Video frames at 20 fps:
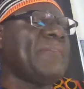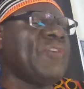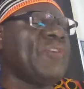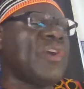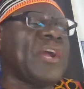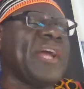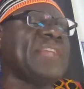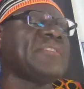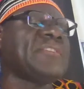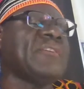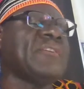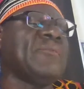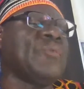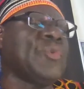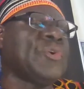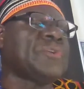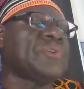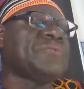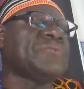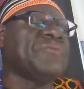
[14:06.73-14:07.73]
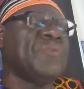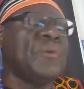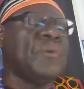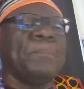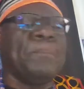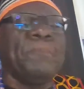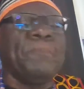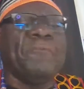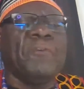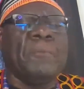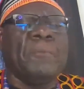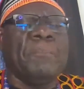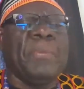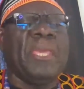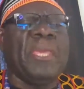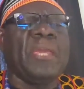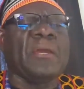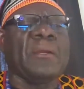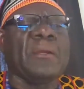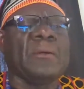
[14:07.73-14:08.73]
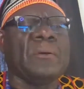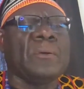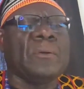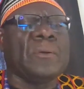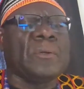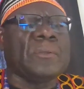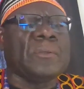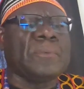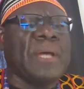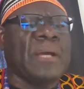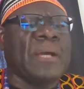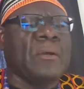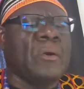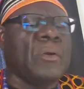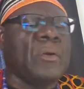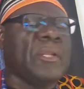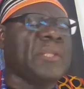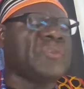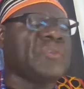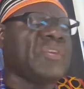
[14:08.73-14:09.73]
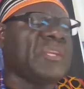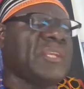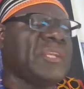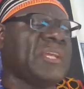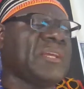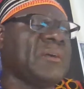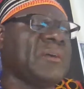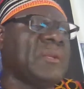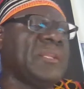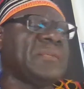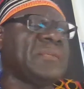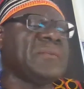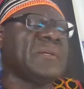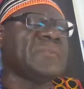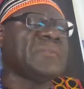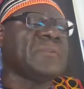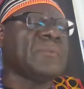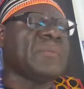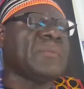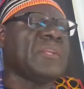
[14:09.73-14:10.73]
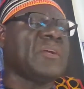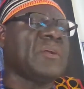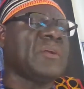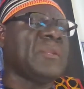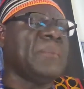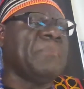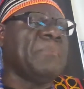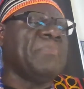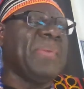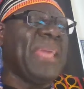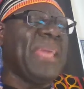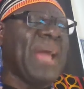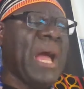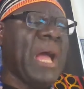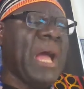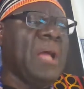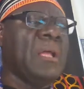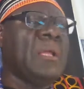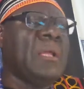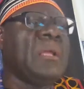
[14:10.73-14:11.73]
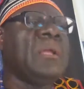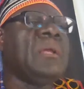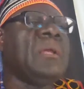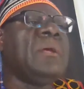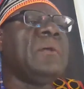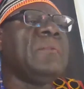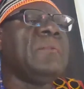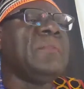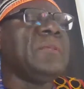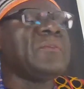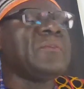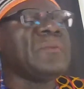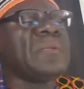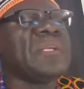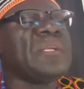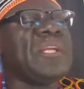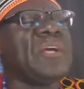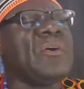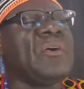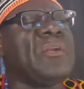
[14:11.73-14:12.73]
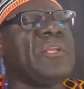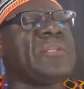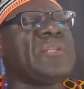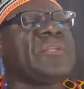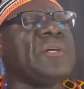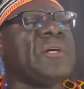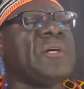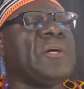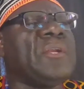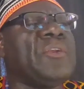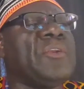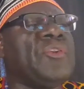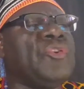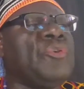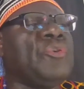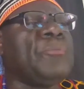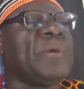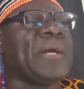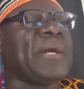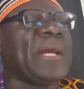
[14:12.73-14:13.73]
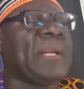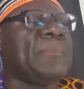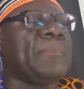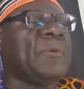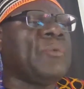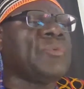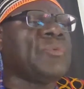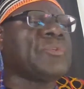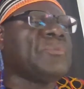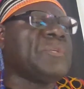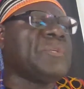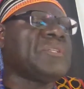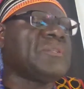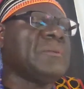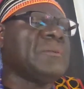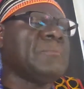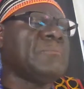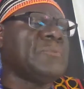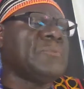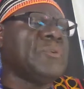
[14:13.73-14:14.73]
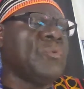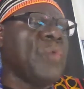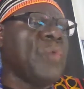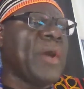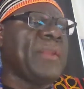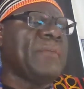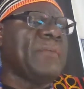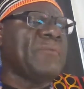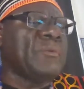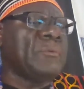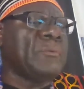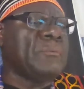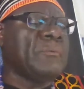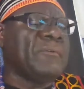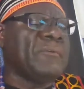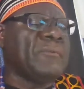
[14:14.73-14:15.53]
all kinds of words for beer or alcoholic drink. They call it something. They call it bia. Sometimes they call it ndubukarama, which means the wine of the